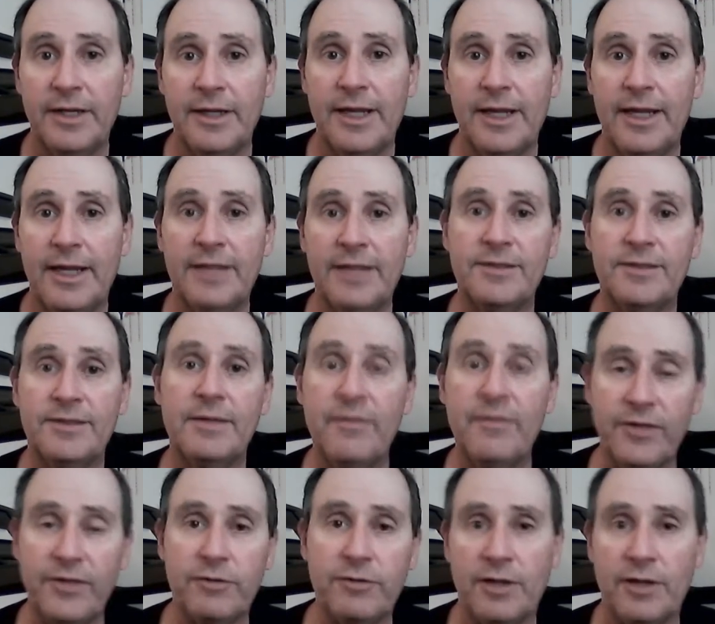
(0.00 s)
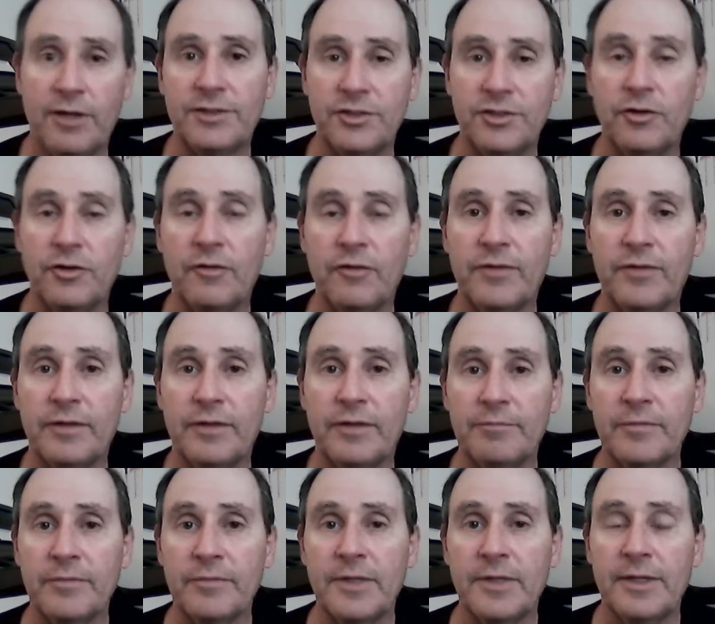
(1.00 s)
And some of it crosses over.
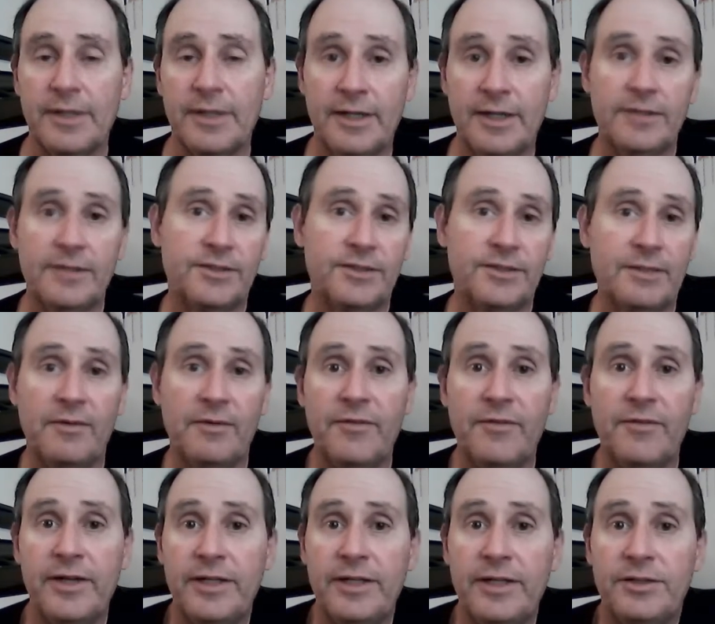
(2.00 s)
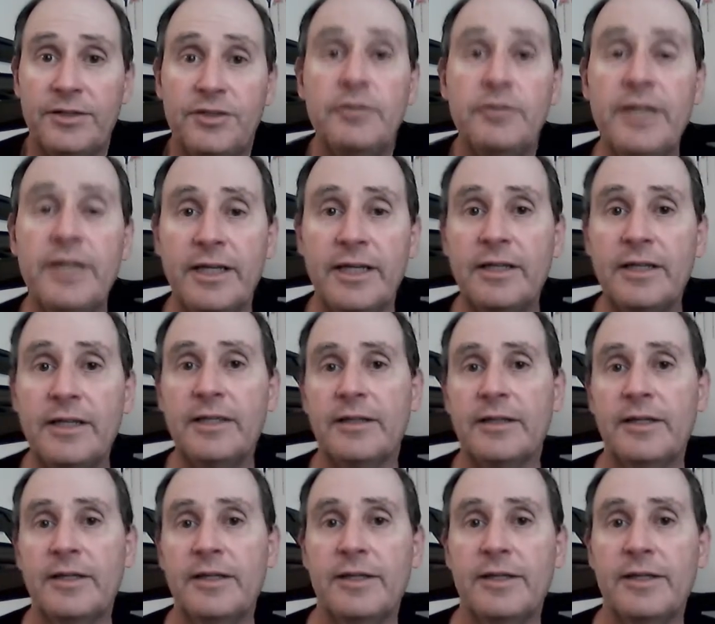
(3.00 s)
And some of it is unique